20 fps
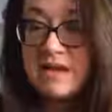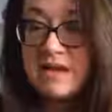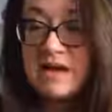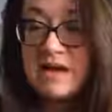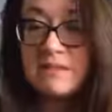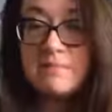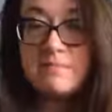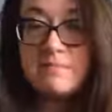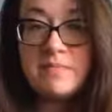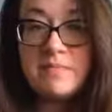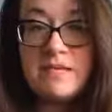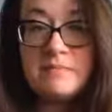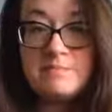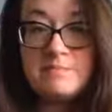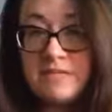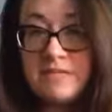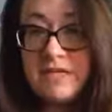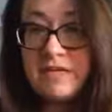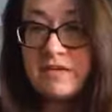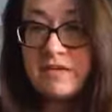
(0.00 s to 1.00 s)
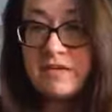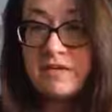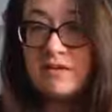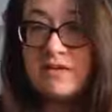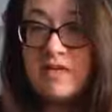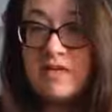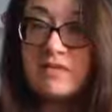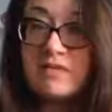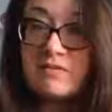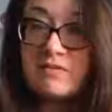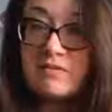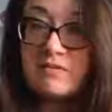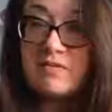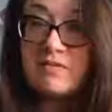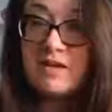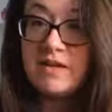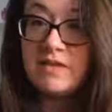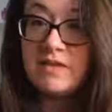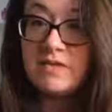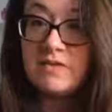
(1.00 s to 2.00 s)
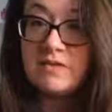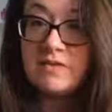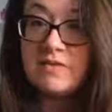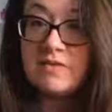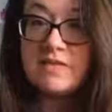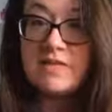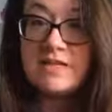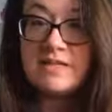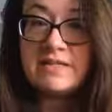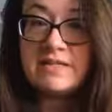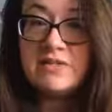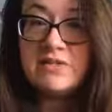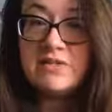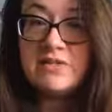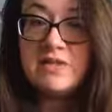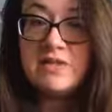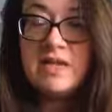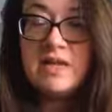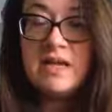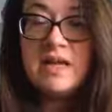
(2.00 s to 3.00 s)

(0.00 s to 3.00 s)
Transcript: particularly in the Fort Vancouver village.